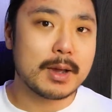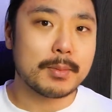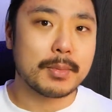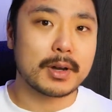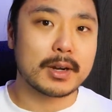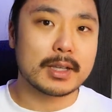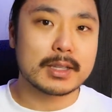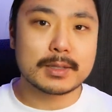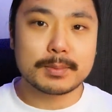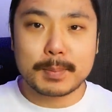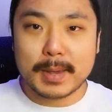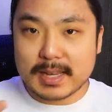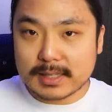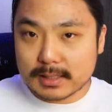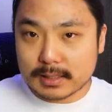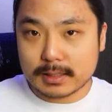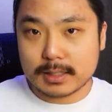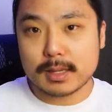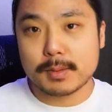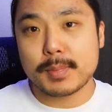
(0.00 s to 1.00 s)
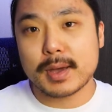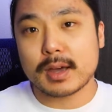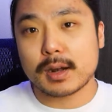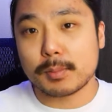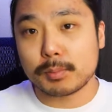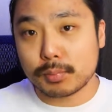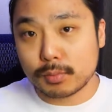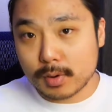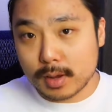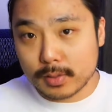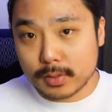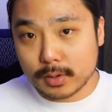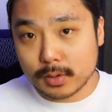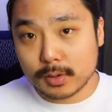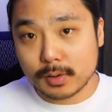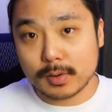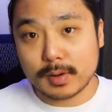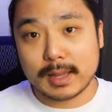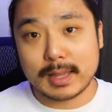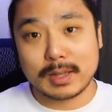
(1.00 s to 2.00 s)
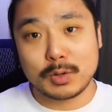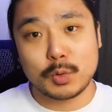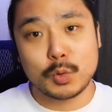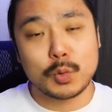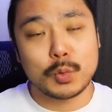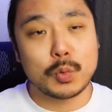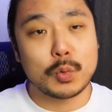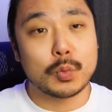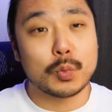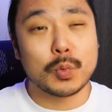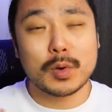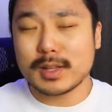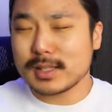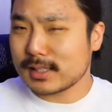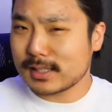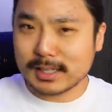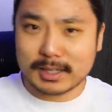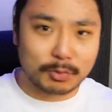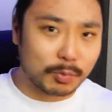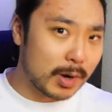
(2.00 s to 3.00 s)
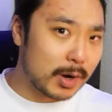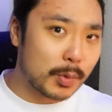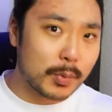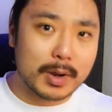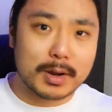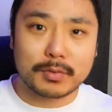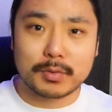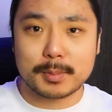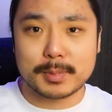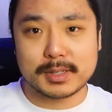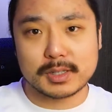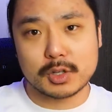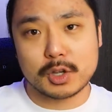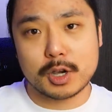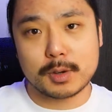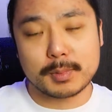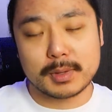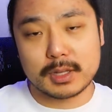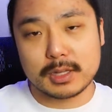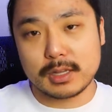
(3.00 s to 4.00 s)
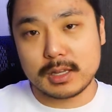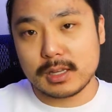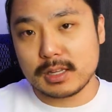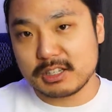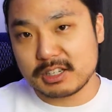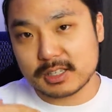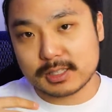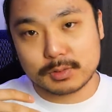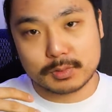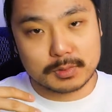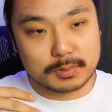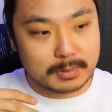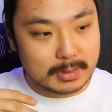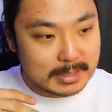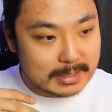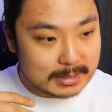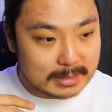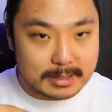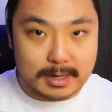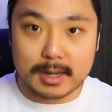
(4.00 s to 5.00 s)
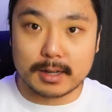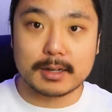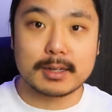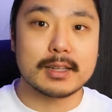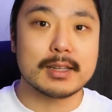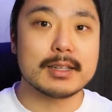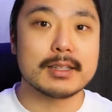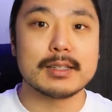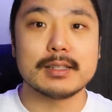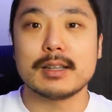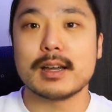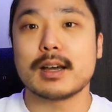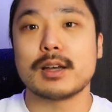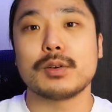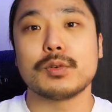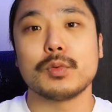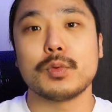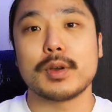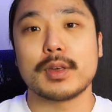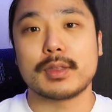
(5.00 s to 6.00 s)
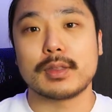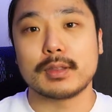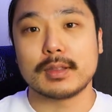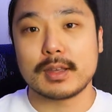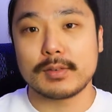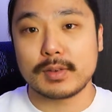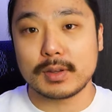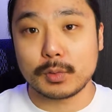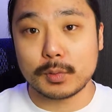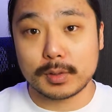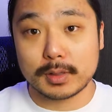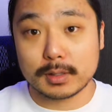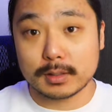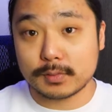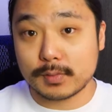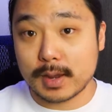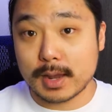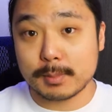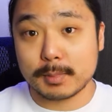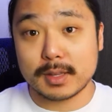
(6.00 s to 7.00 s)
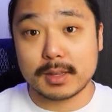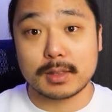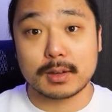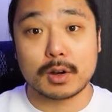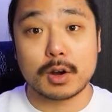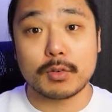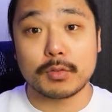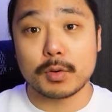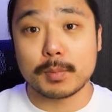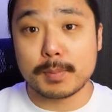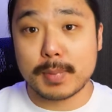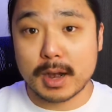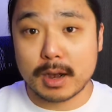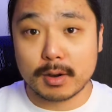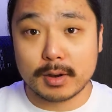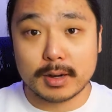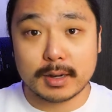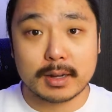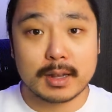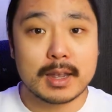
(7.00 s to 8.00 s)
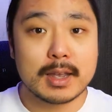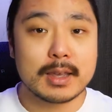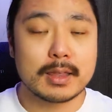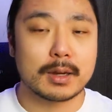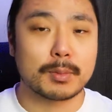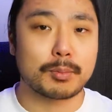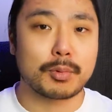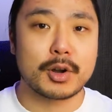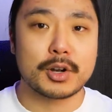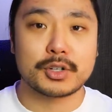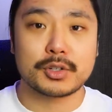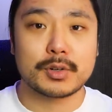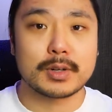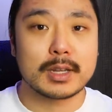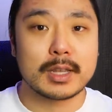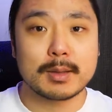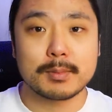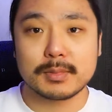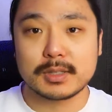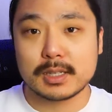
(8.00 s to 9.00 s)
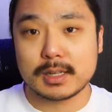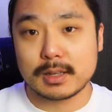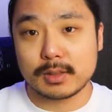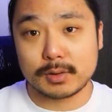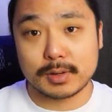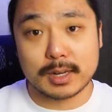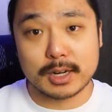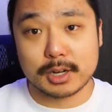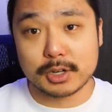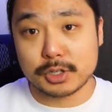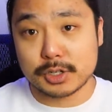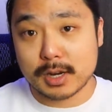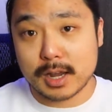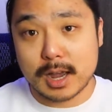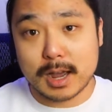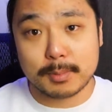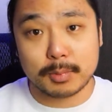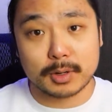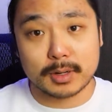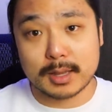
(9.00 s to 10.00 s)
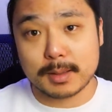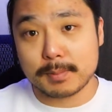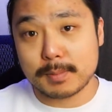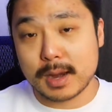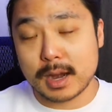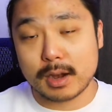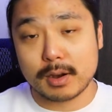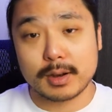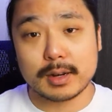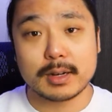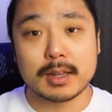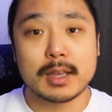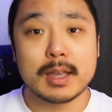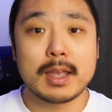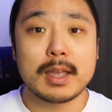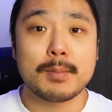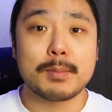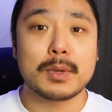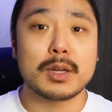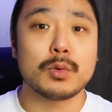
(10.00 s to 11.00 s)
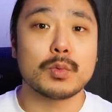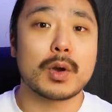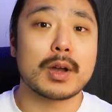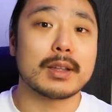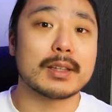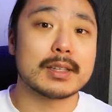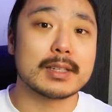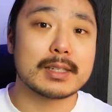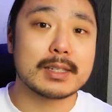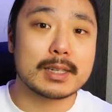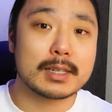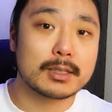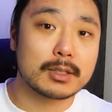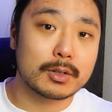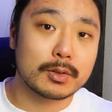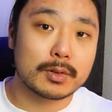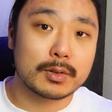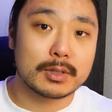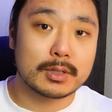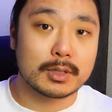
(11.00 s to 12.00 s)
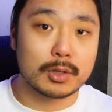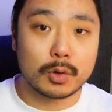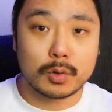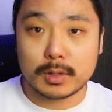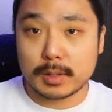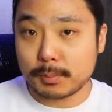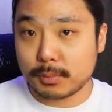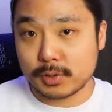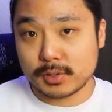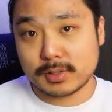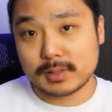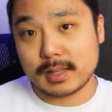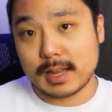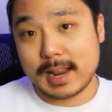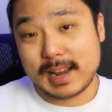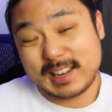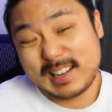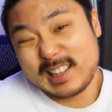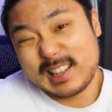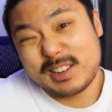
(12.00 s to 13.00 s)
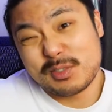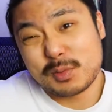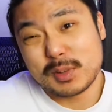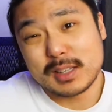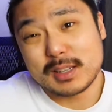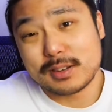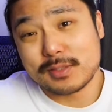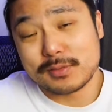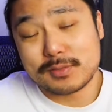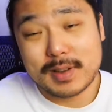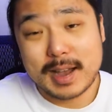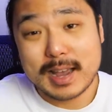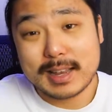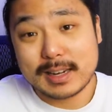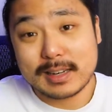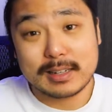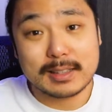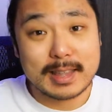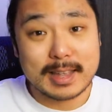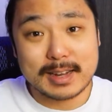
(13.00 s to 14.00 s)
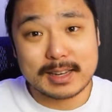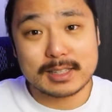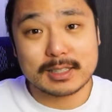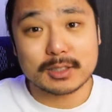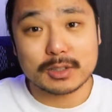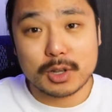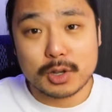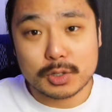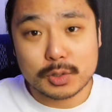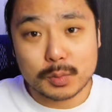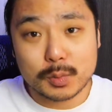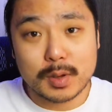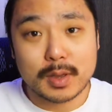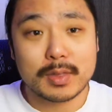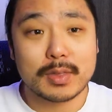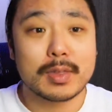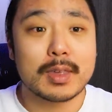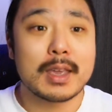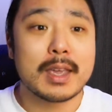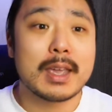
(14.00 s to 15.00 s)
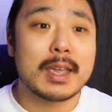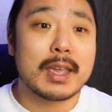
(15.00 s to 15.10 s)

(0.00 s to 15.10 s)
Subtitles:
But it's basically about a brother who wants to run away from his home. He just is done. He's done with living with his family. They're overbearing. They're pressuring him to either get a job or get married. Meanwhile, his sister is the only person that he can really confide in, that he's close with.